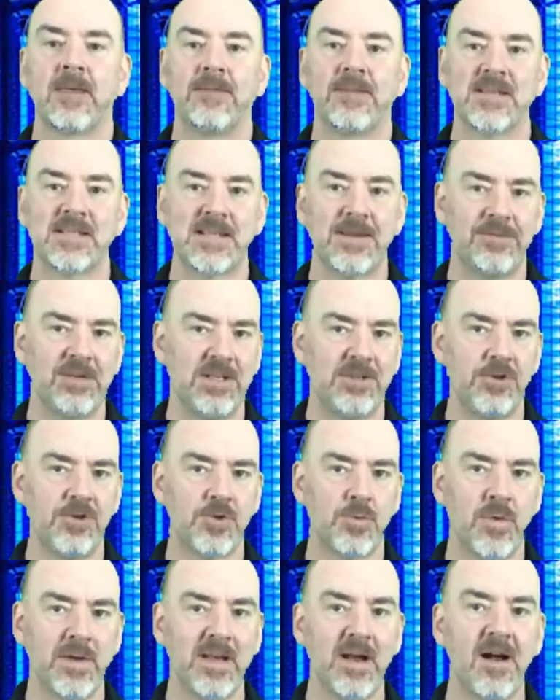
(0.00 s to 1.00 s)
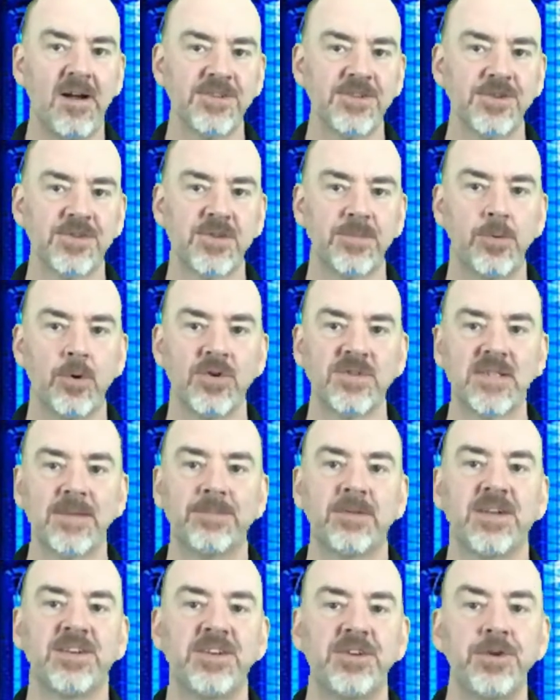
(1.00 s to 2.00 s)
The 7220 also supports
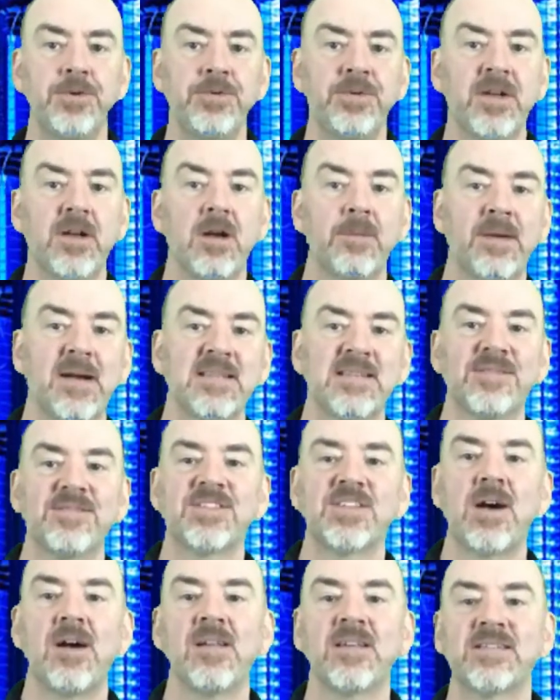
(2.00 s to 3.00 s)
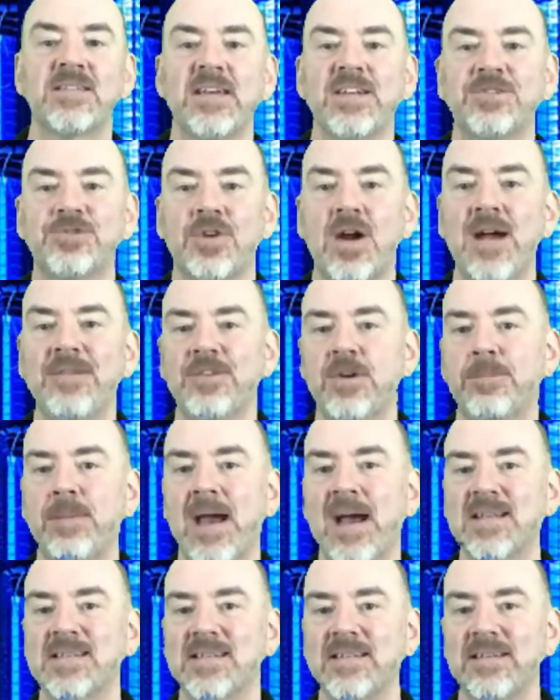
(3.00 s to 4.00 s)
up to 2 terabytes of solid-state drive
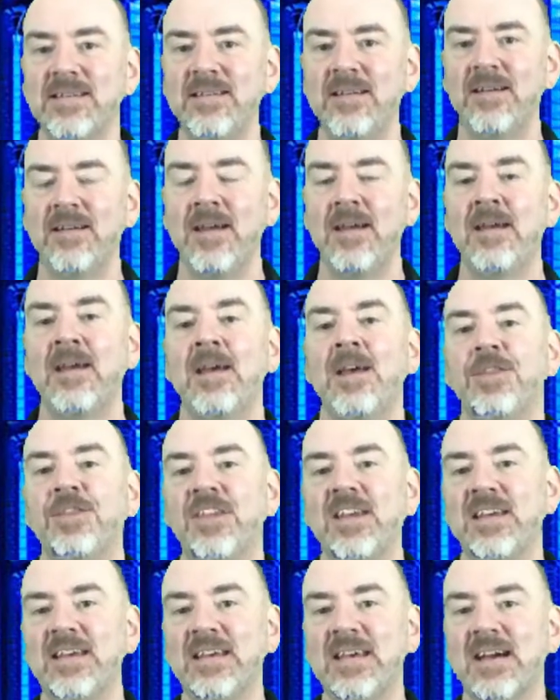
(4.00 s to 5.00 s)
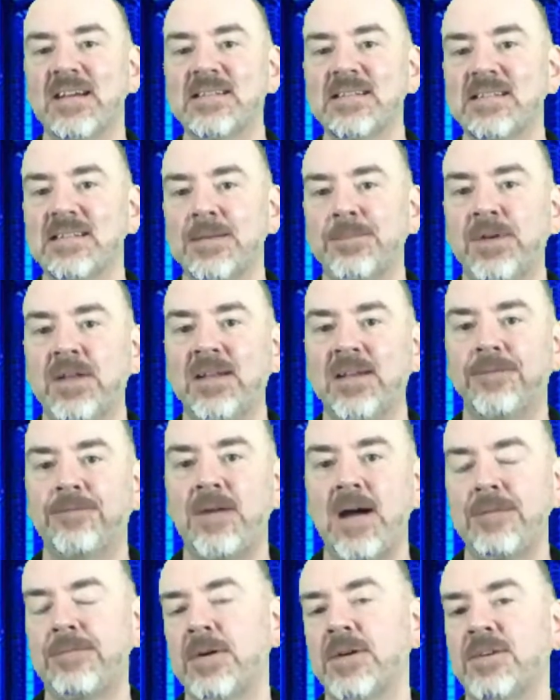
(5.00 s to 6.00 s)
capacity. The EX is limited to
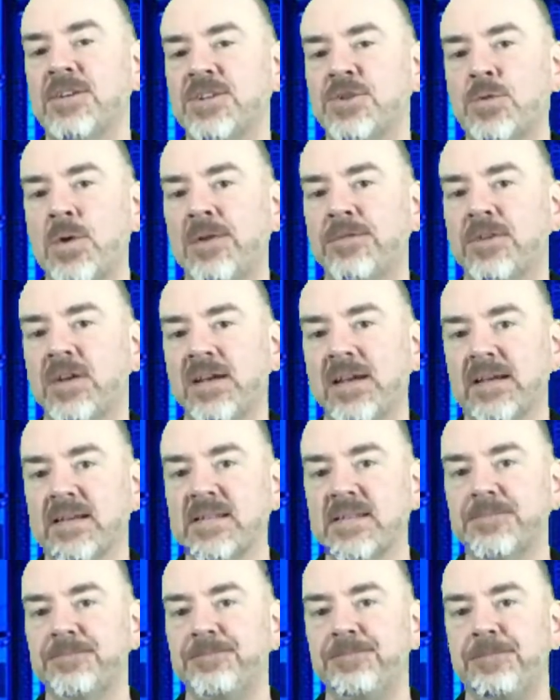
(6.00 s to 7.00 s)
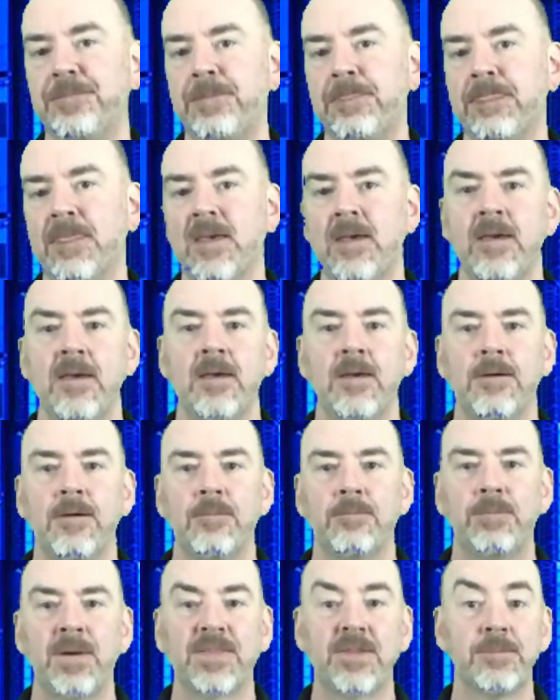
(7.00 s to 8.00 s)
512 gigs.
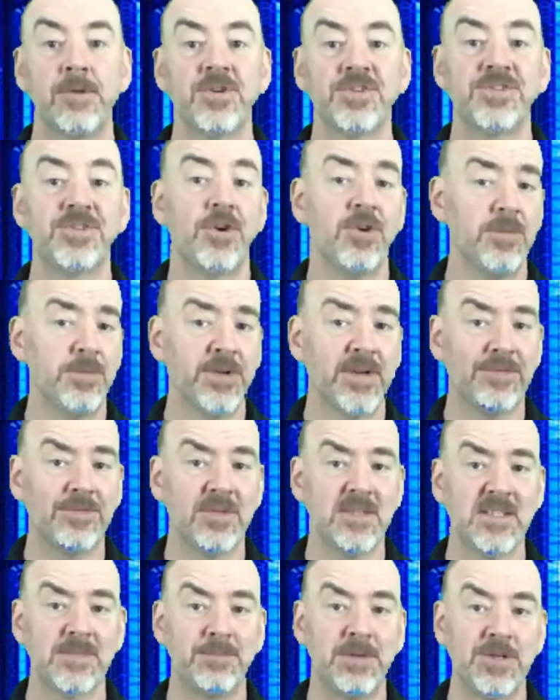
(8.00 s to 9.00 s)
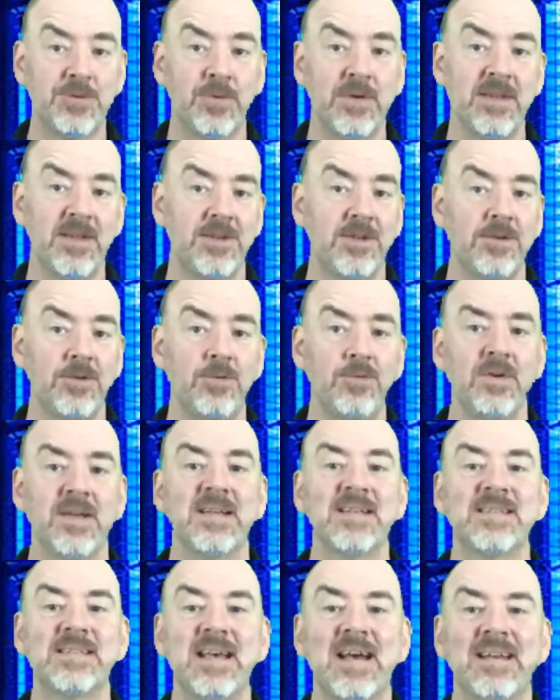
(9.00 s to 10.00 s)
But the most notable difference between the two
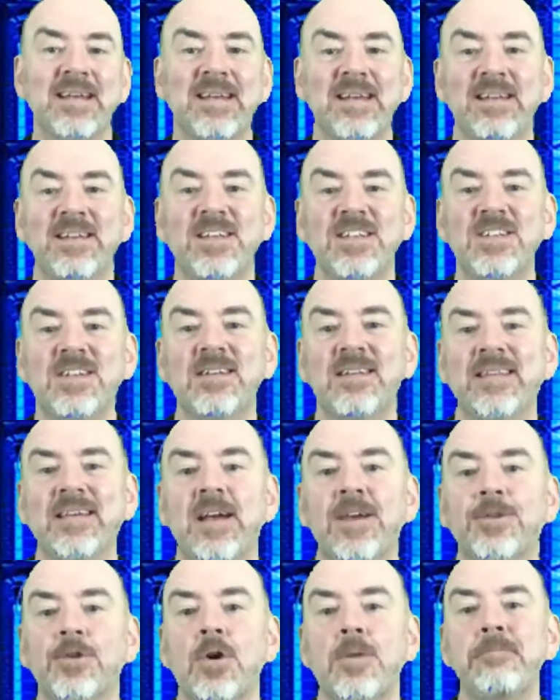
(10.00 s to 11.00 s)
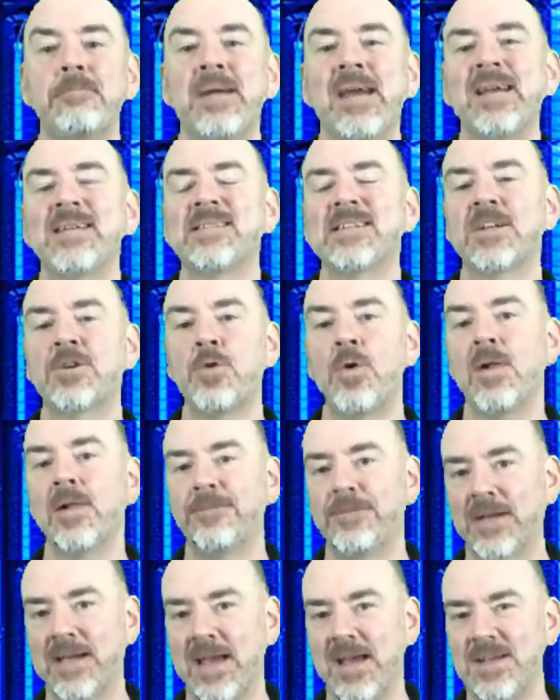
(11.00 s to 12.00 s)
is that in addition to the other amazing
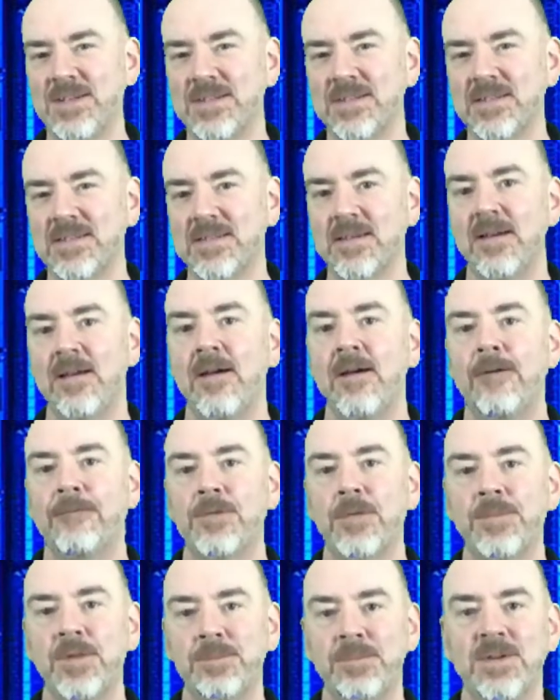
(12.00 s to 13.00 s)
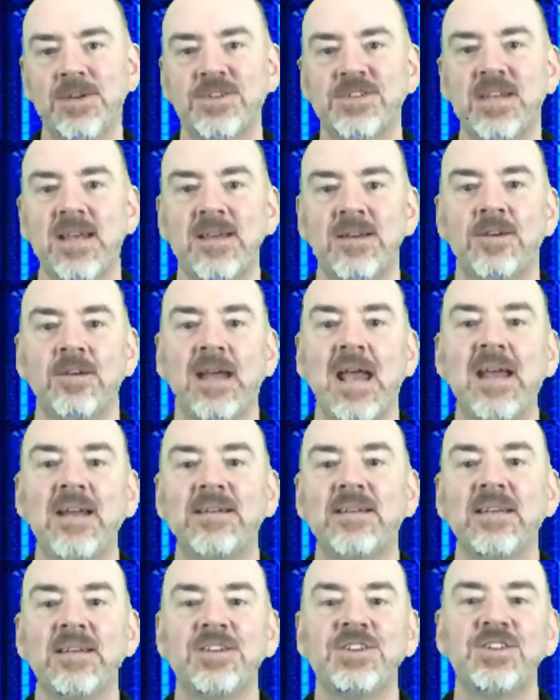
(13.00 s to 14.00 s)
qualifications from the mil standard
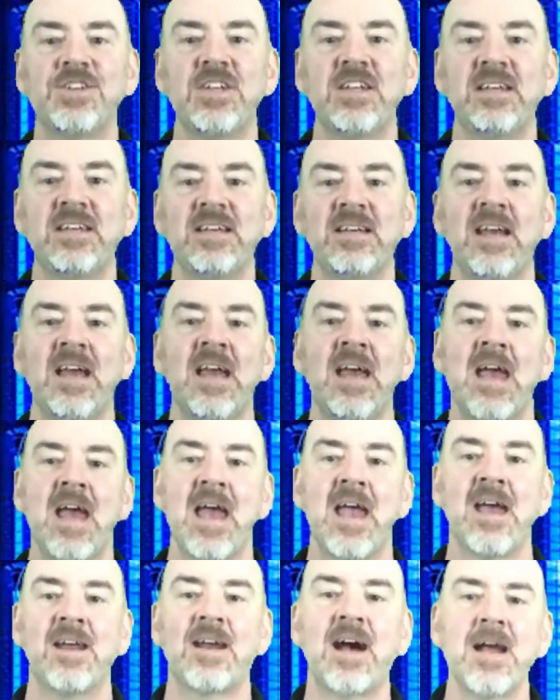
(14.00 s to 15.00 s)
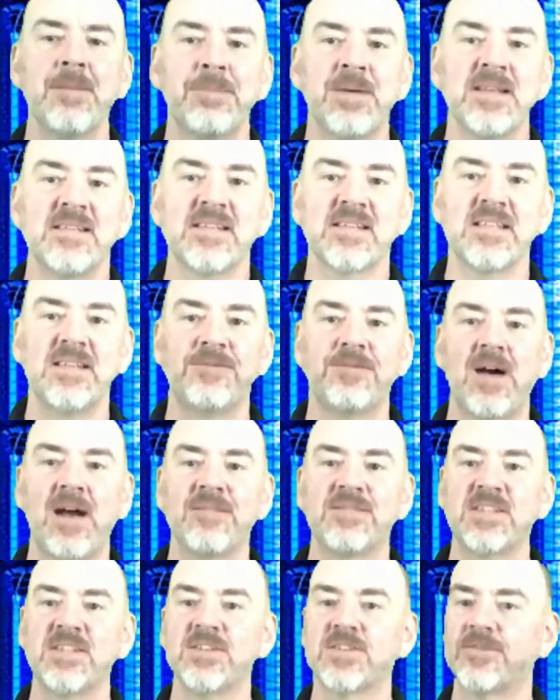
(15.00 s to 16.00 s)
810G and
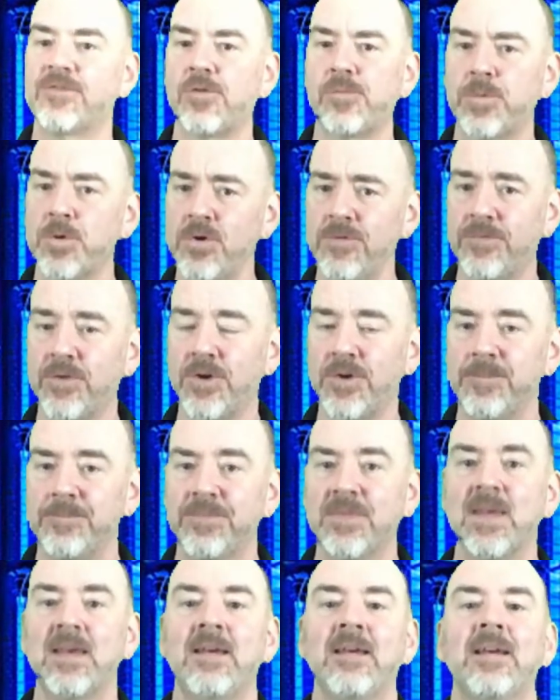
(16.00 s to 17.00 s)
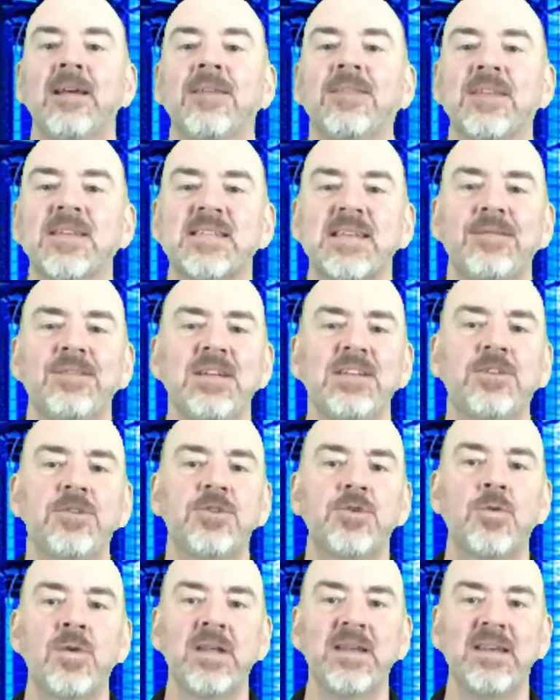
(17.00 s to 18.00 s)
IP65 seals of approval, the
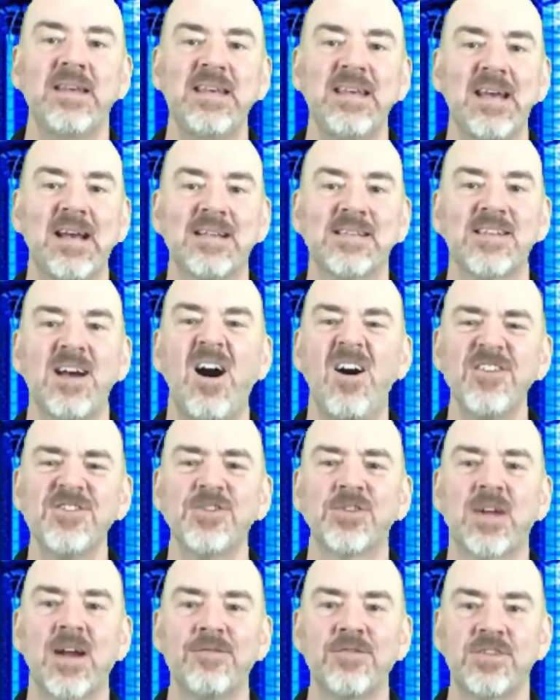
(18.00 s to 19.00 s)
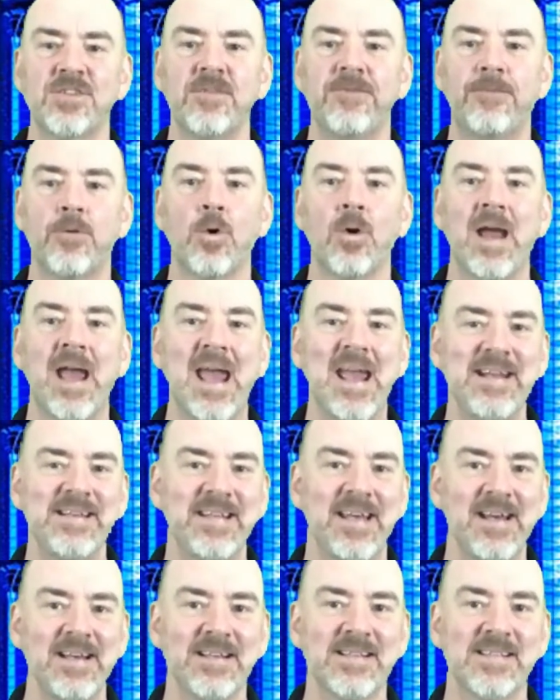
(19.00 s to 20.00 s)
7220EX also covers you for
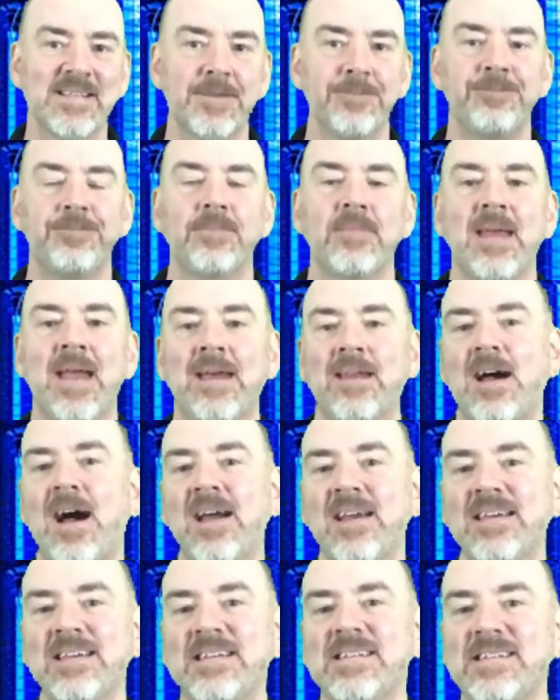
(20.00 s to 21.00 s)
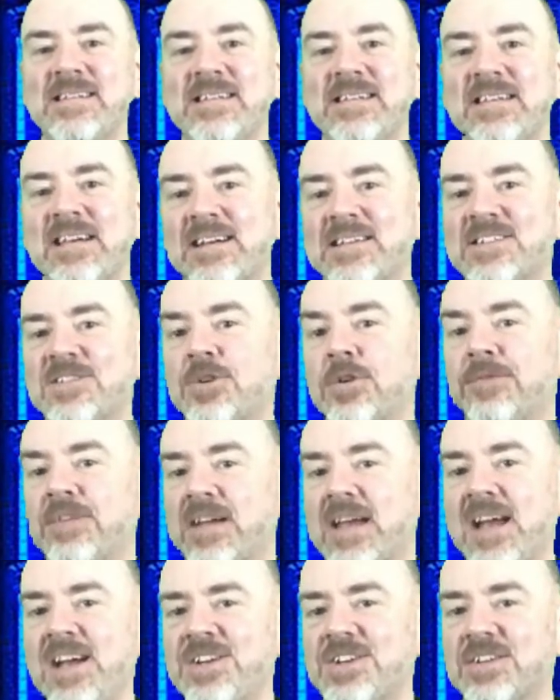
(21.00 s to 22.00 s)
ATEX and IECEX
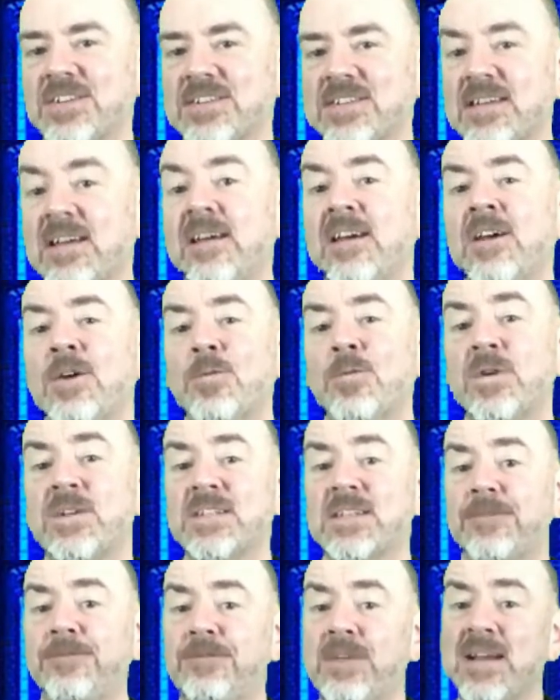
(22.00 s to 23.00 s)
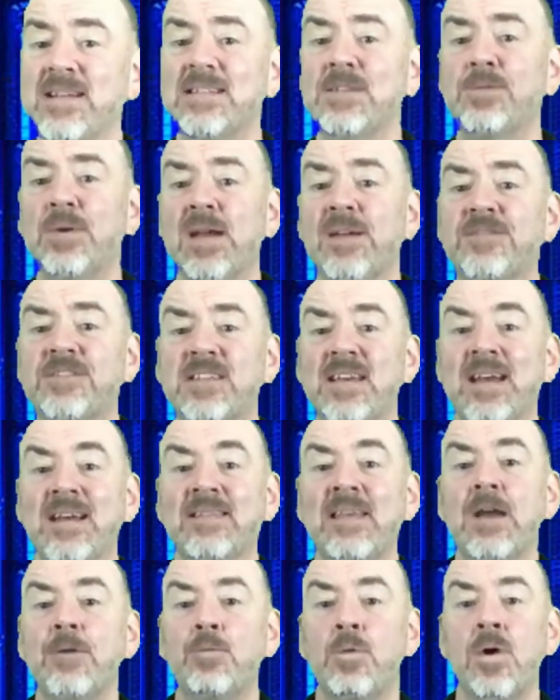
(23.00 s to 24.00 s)
certifications, which is a fancy way of saying
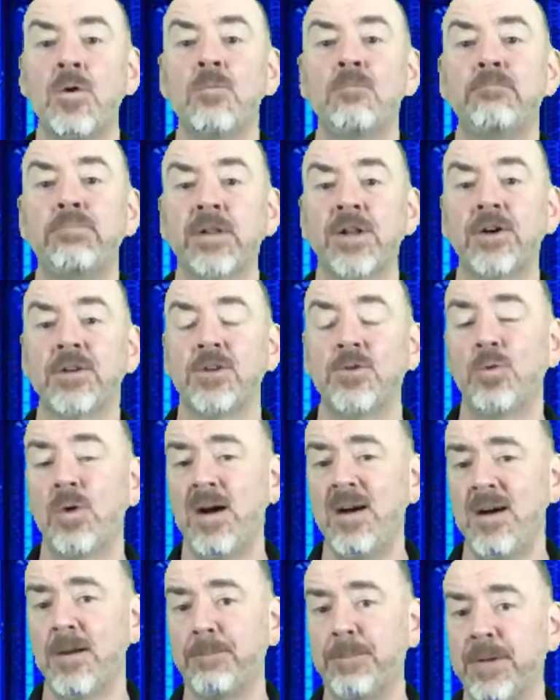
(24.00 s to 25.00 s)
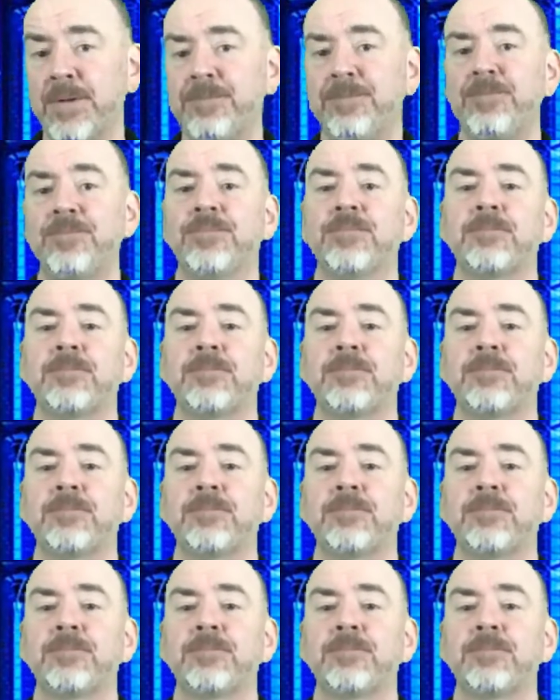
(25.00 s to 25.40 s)
they won't blow you up.